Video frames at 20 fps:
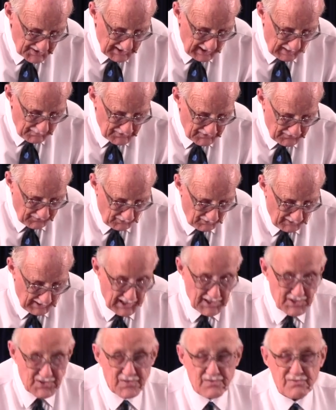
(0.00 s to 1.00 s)
these steps
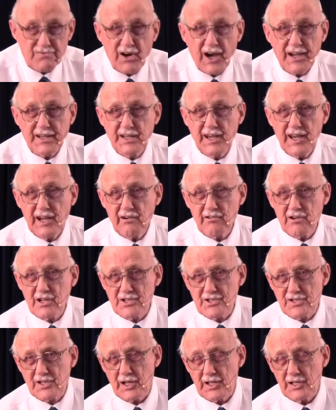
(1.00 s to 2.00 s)
for us
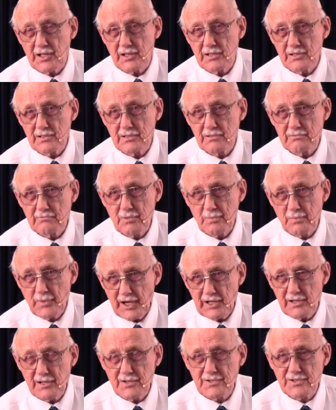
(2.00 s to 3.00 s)
vicariously,
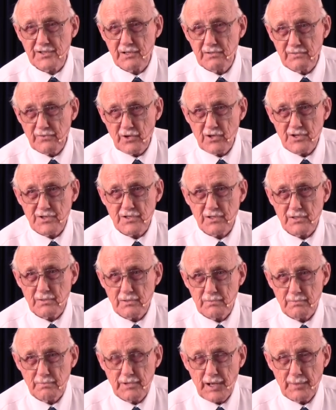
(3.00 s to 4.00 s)
repentance,
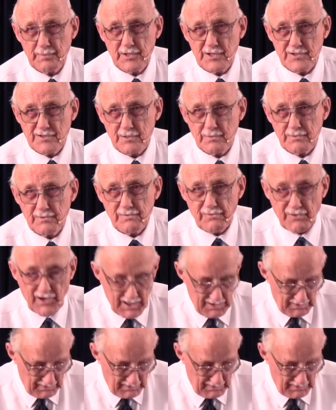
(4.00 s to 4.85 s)
conversion, baptism,